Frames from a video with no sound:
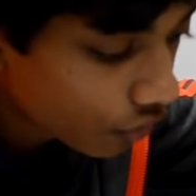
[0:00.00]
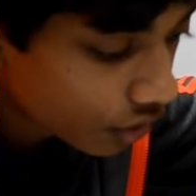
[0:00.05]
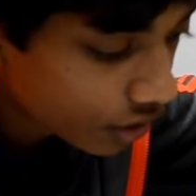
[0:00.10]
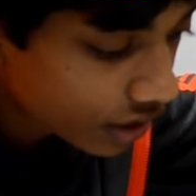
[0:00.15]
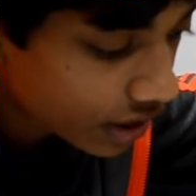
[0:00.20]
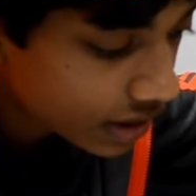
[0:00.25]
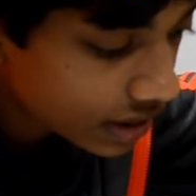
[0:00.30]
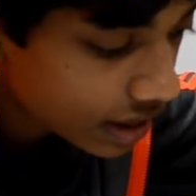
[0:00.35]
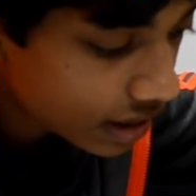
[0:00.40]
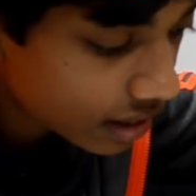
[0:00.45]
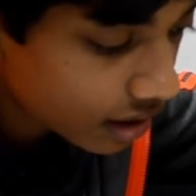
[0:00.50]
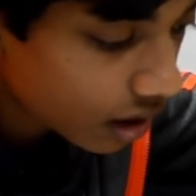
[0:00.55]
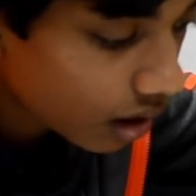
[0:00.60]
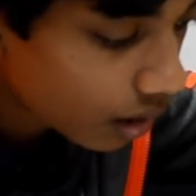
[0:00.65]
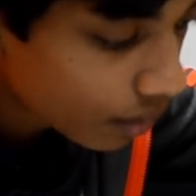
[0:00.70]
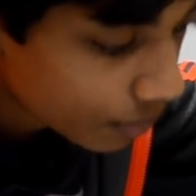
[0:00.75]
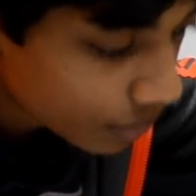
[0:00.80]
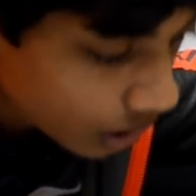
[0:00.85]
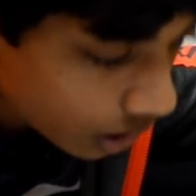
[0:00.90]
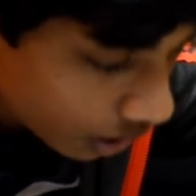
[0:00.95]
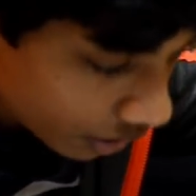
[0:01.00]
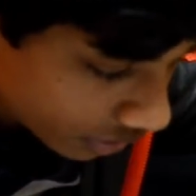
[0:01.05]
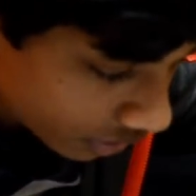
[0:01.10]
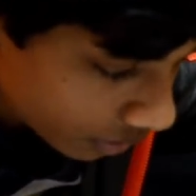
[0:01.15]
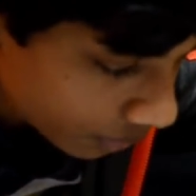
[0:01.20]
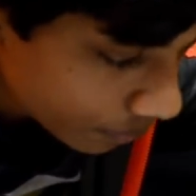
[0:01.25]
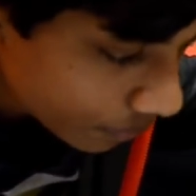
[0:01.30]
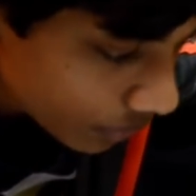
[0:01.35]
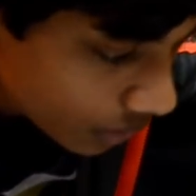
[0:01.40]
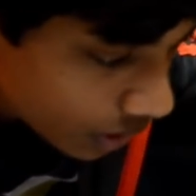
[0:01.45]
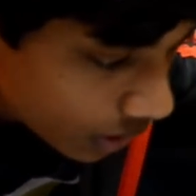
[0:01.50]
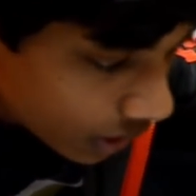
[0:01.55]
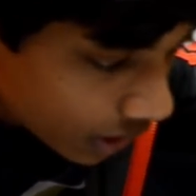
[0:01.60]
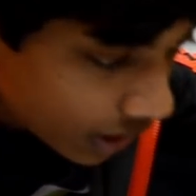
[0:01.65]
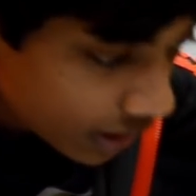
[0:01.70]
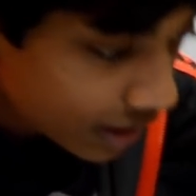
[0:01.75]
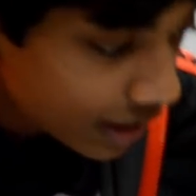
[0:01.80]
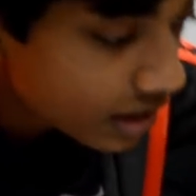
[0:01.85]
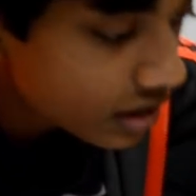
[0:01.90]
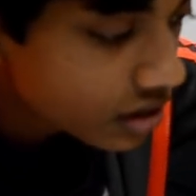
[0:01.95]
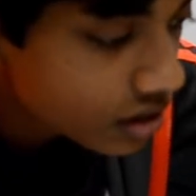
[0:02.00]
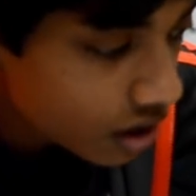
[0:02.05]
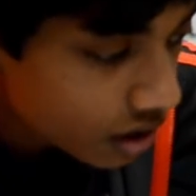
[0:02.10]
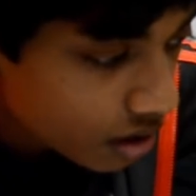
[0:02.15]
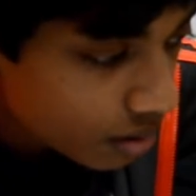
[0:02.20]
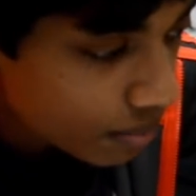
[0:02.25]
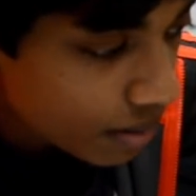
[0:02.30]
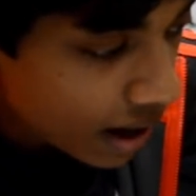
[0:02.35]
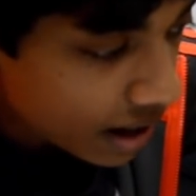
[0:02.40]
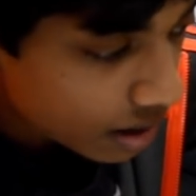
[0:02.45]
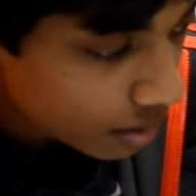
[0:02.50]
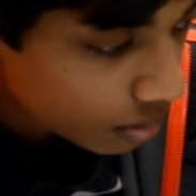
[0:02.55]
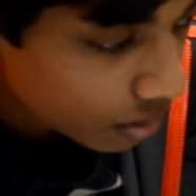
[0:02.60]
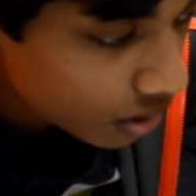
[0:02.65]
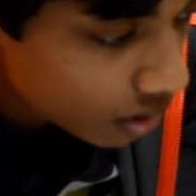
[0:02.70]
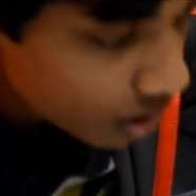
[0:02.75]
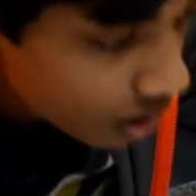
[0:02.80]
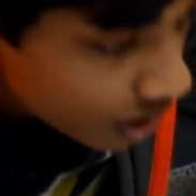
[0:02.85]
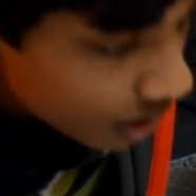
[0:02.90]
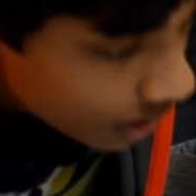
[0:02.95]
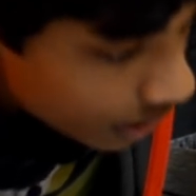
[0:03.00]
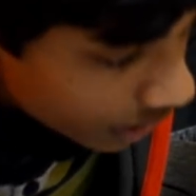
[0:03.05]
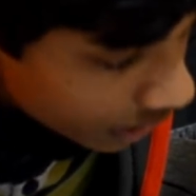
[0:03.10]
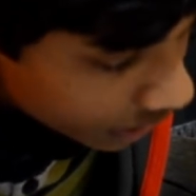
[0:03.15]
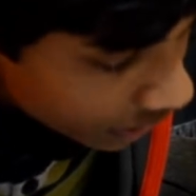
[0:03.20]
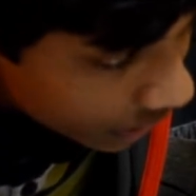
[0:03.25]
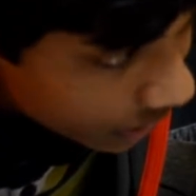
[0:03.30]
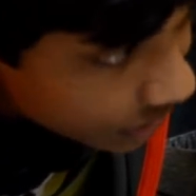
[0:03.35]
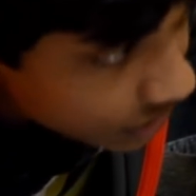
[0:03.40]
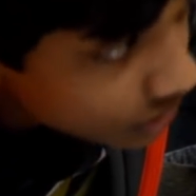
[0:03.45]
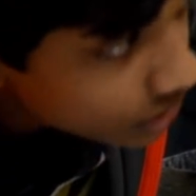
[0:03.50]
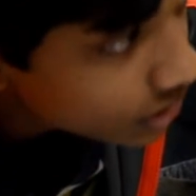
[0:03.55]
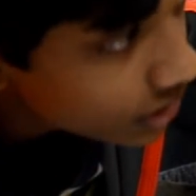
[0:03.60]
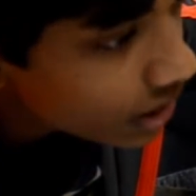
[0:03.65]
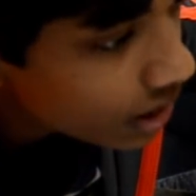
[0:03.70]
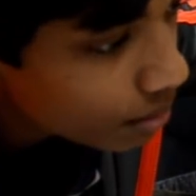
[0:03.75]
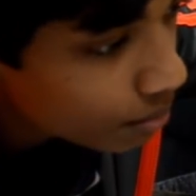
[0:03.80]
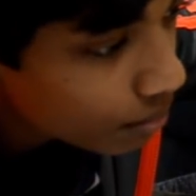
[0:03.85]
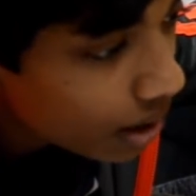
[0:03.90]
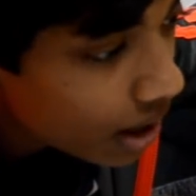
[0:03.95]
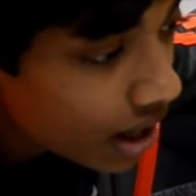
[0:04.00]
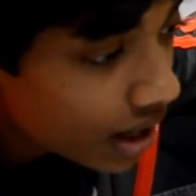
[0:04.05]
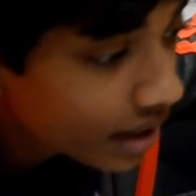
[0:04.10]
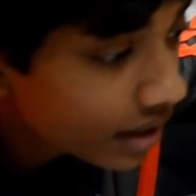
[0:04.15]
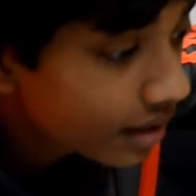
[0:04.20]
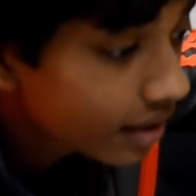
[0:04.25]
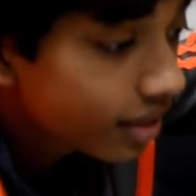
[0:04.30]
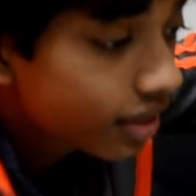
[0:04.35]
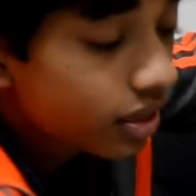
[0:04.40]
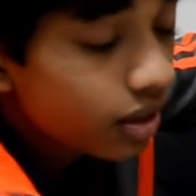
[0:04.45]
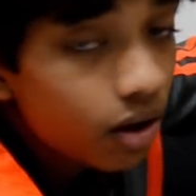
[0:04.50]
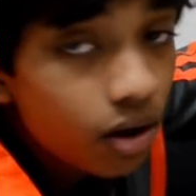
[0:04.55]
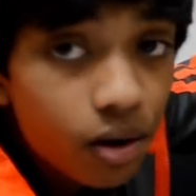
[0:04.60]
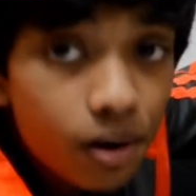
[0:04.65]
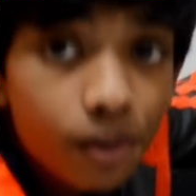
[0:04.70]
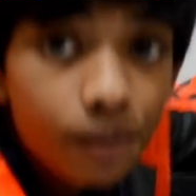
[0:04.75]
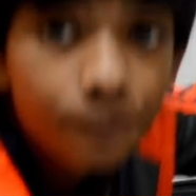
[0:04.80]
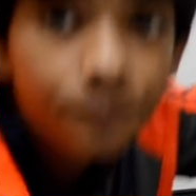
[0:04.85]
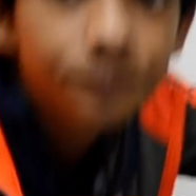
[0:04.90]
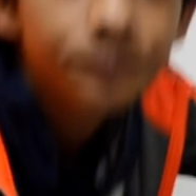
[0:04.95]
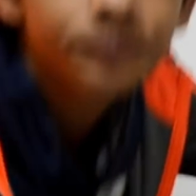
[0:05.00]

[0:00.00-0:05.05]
4K, that's um, awesome. It's HDR compatible and HDMI, so